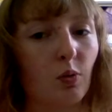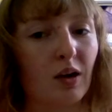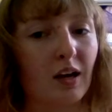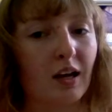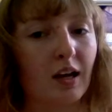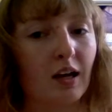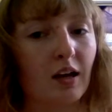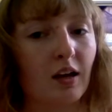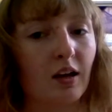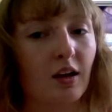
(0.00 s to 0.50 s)

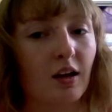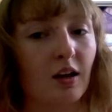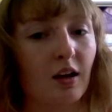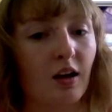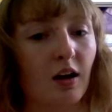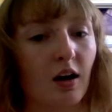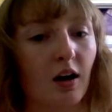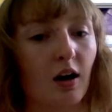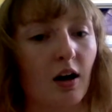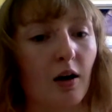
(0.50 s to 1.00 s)
winning.
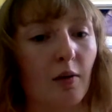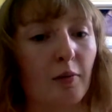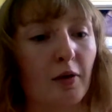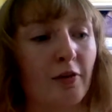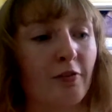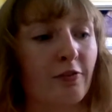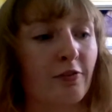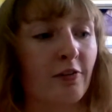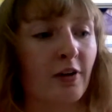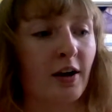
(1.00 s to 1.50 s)
My
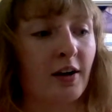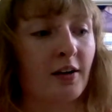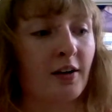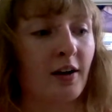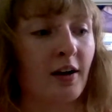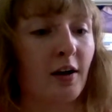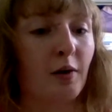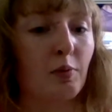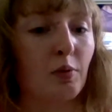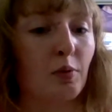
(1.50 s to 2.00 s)
friend and
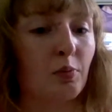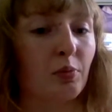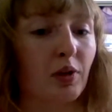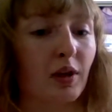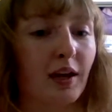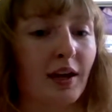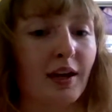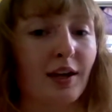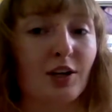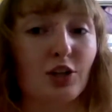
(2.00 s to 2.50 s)
I have been playing,